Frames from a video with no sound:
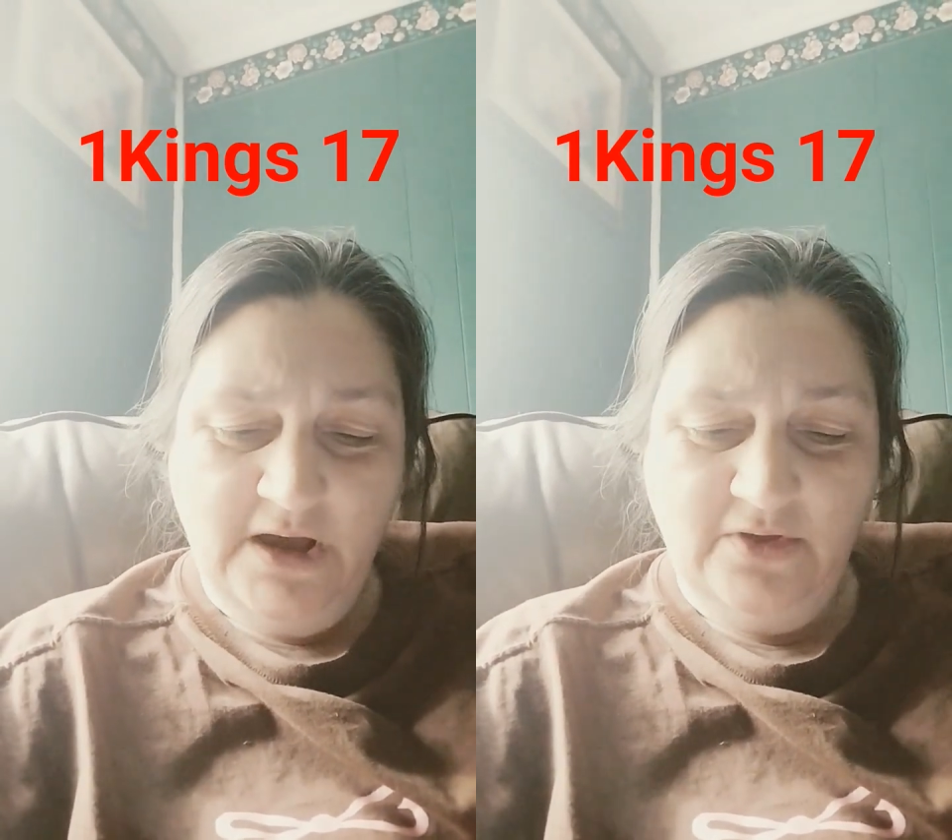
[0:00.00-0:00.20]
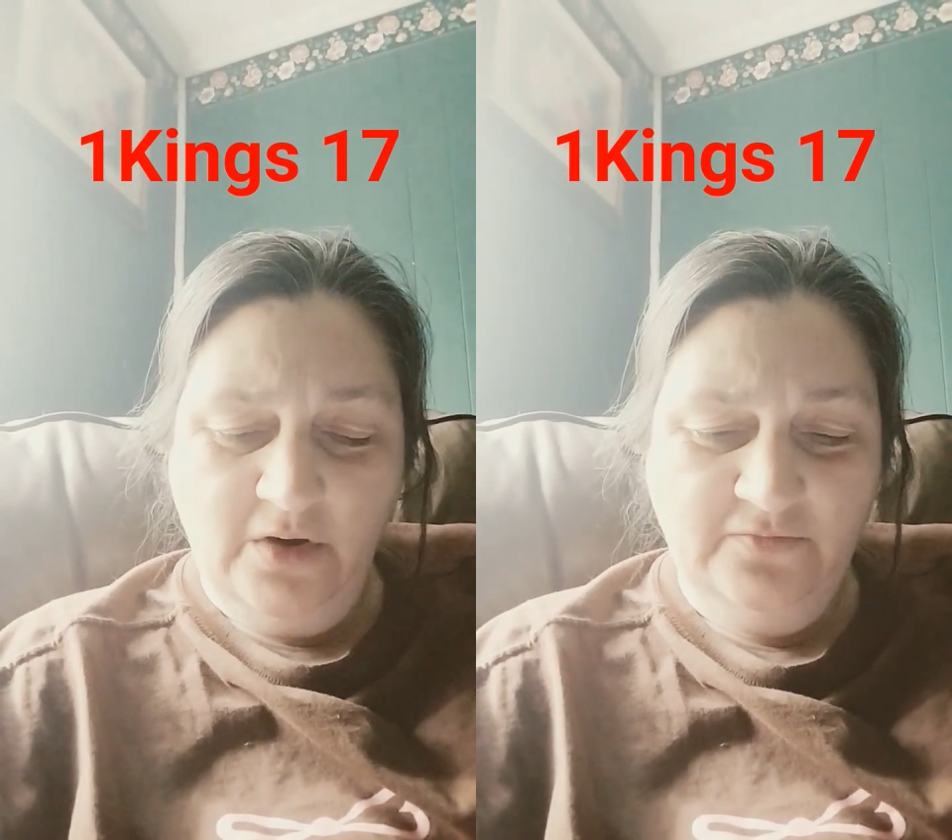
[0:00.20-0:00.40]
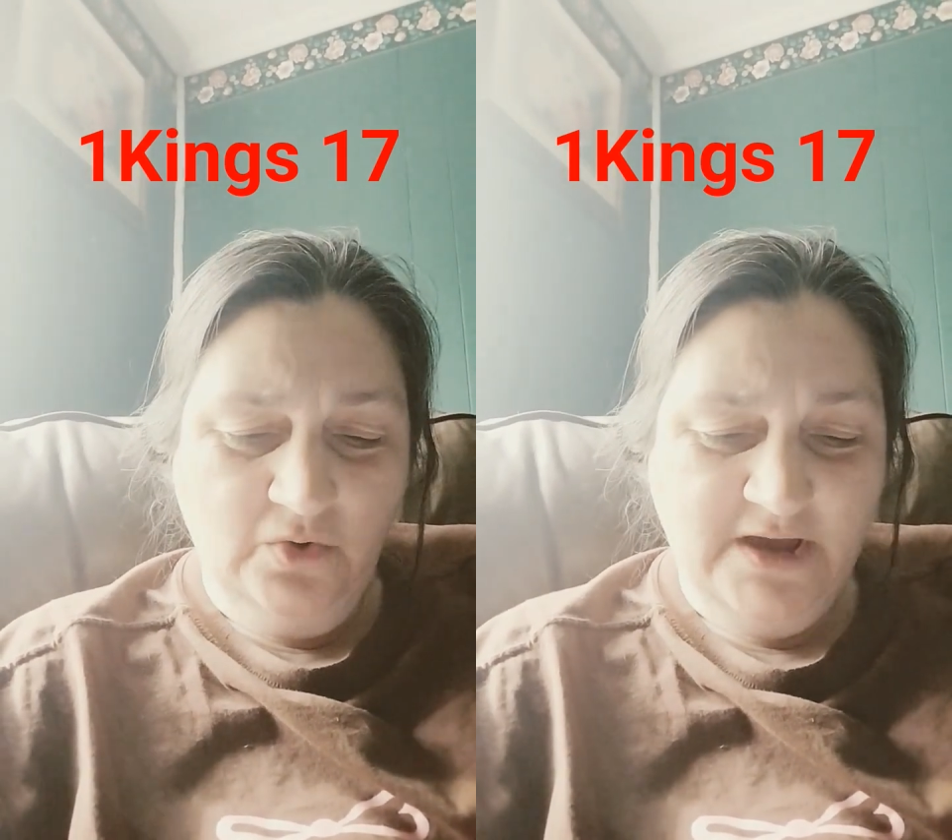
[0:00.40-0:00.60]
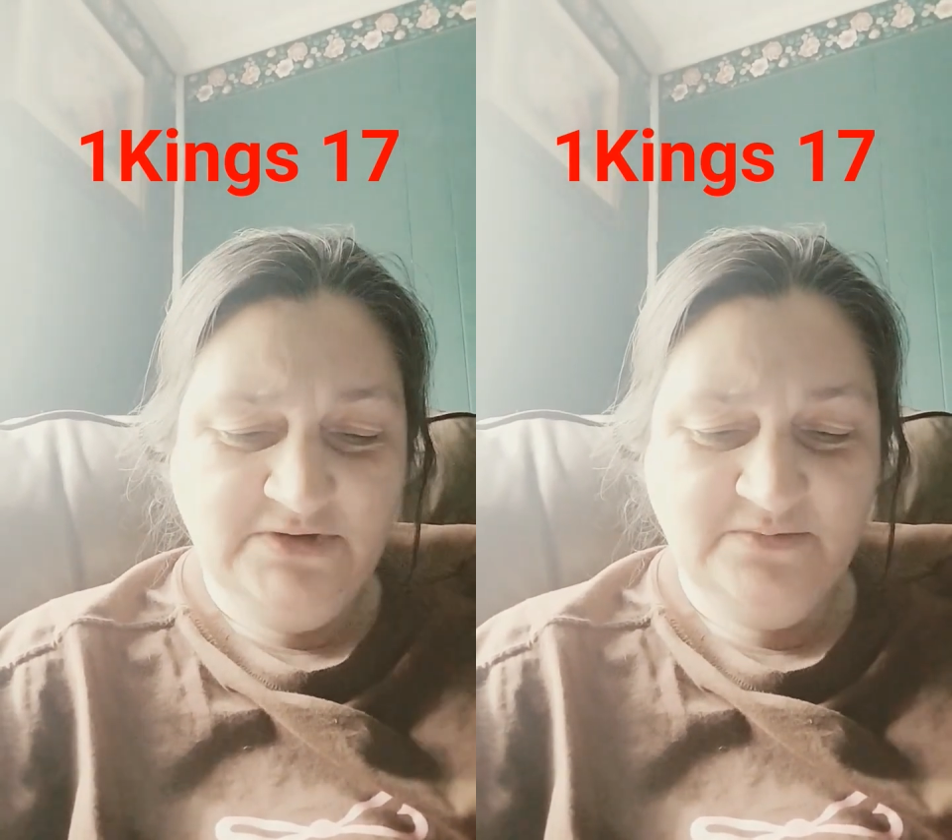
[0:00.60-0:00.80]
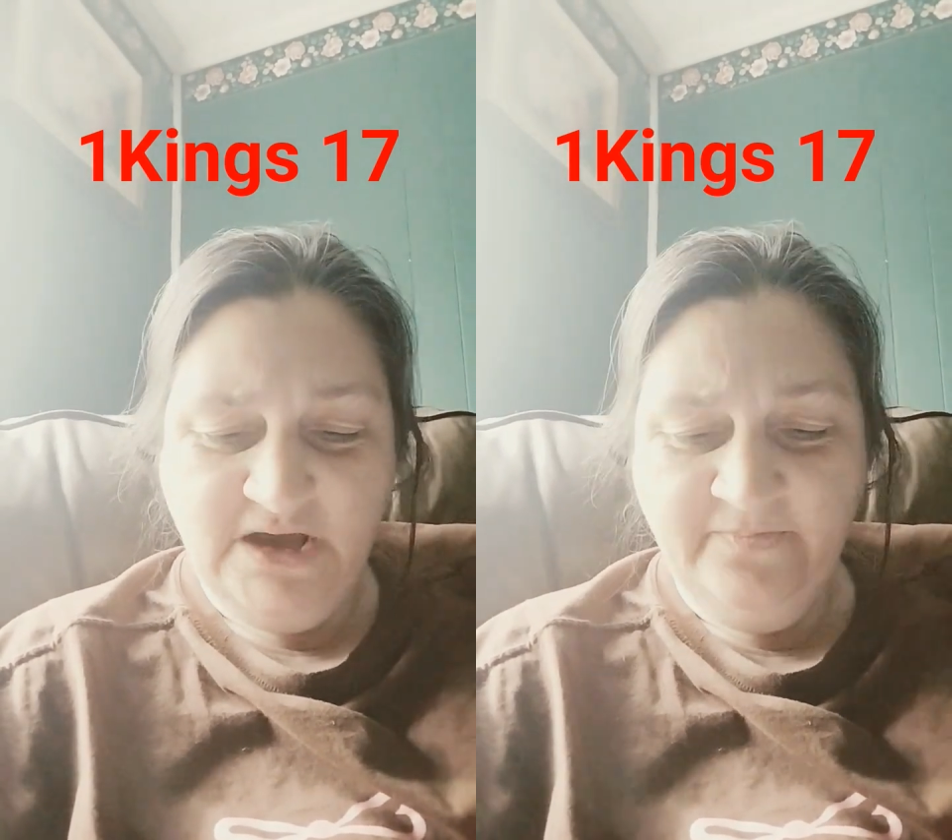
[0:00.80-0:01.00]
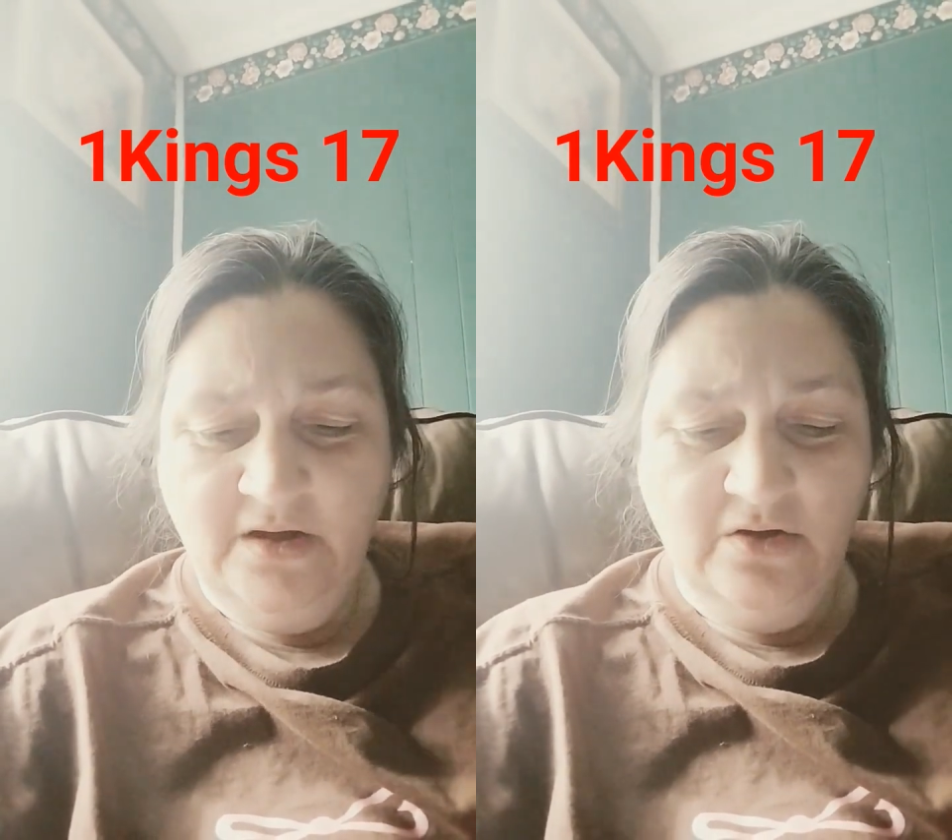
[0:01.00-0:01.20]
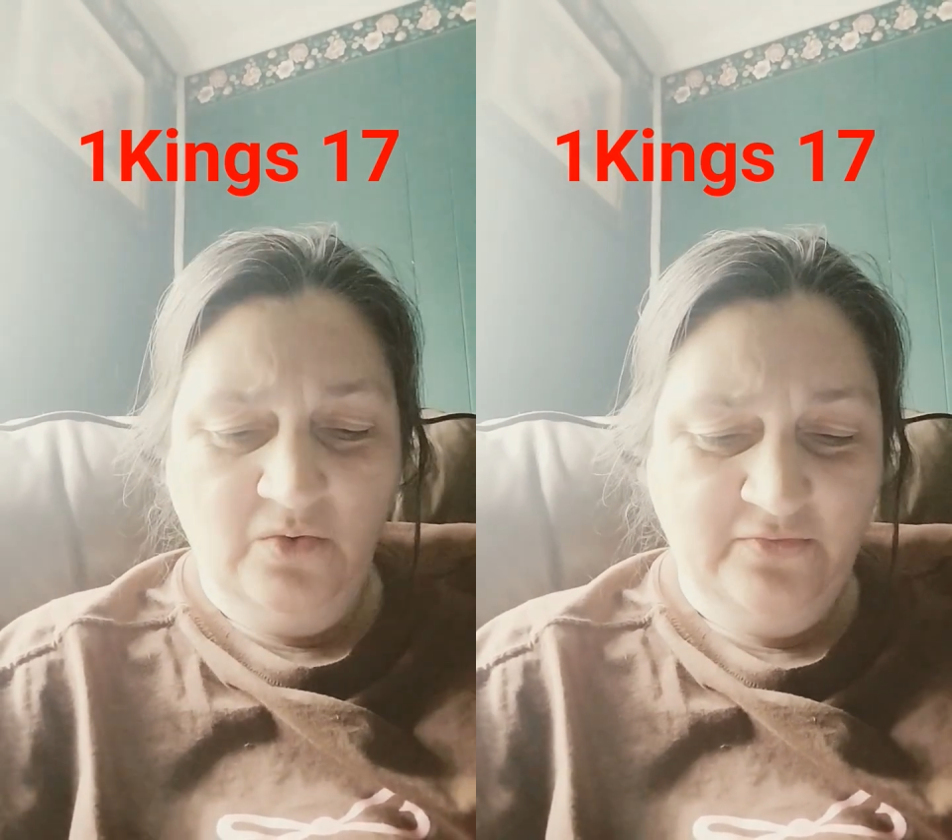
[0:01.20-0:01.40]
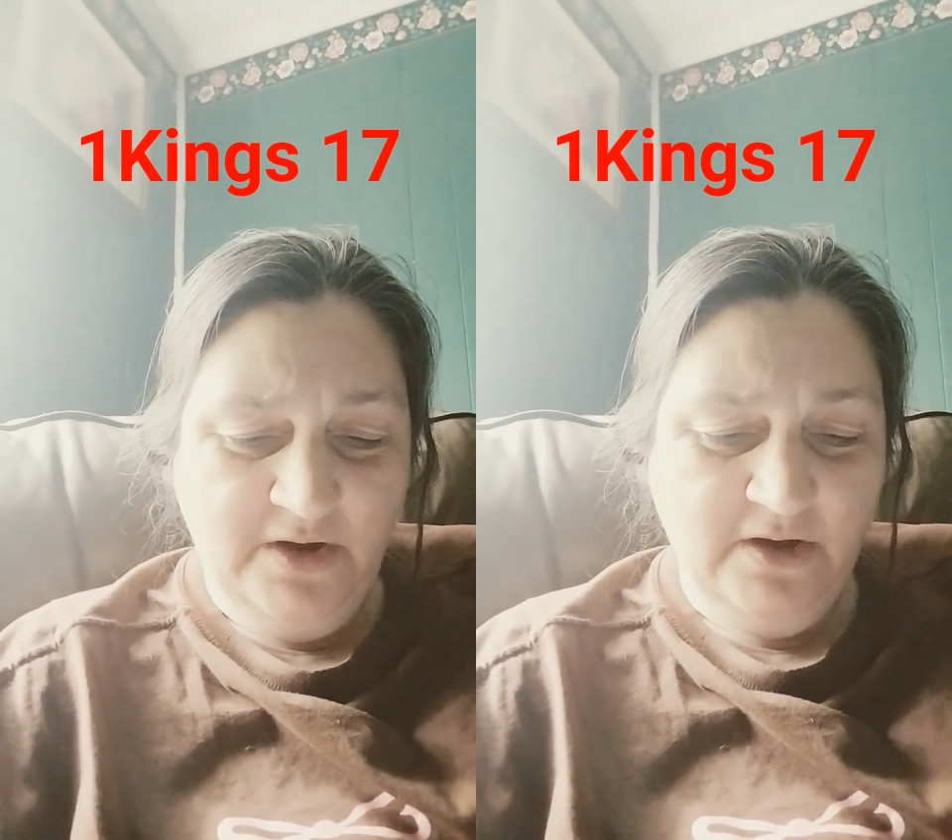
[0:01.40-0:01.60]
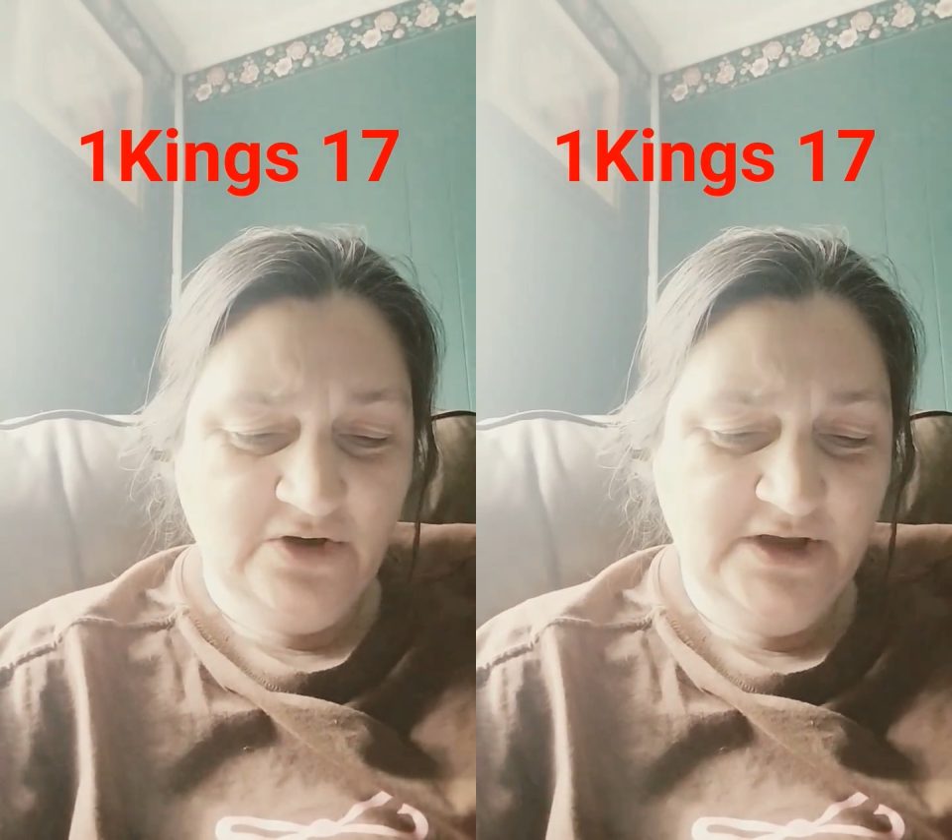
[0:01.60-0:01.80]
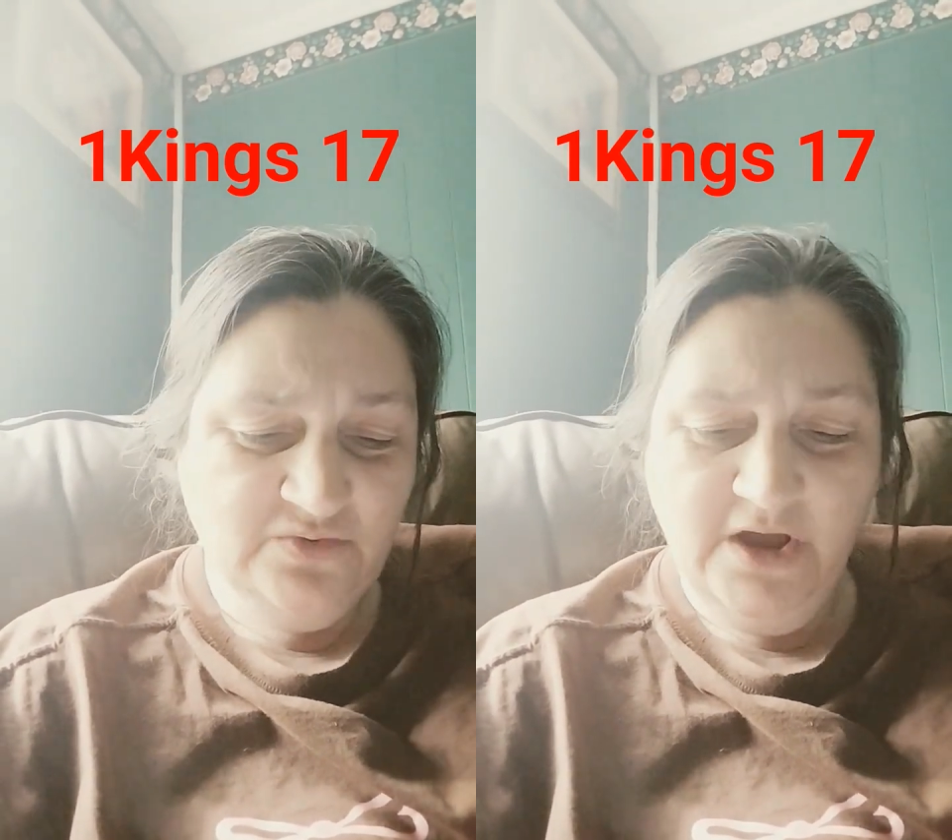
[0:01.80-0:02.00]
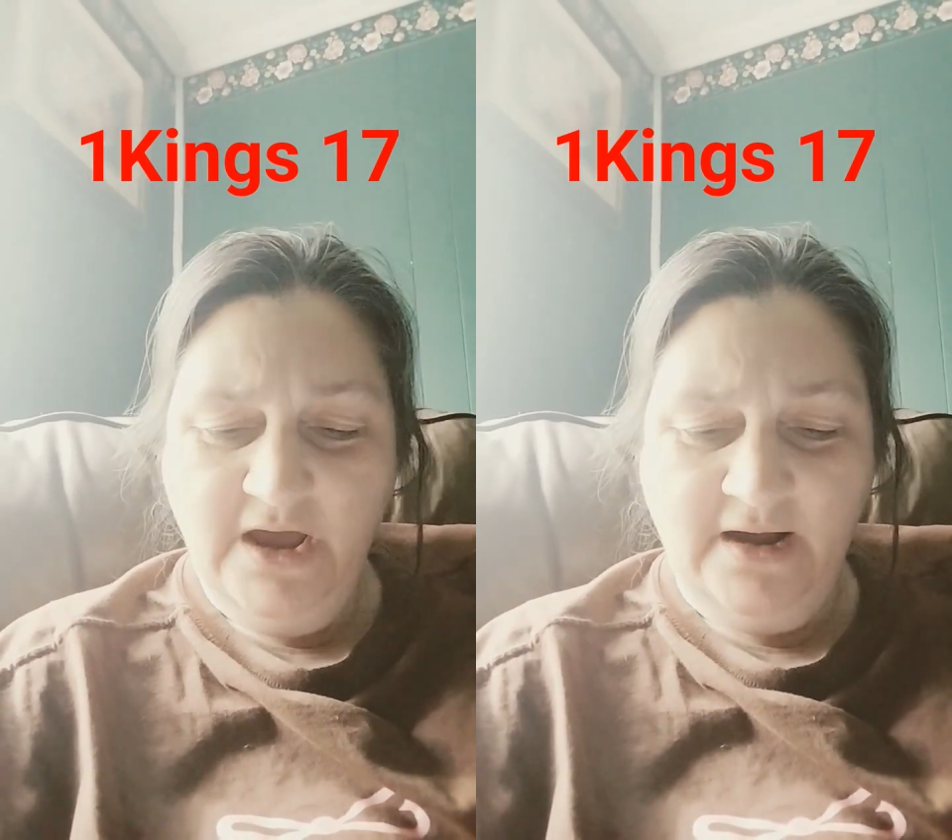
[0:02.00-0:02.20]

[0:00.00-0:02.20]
And the word of Yahuwah came to him, saying, Go away from here and turn eastward,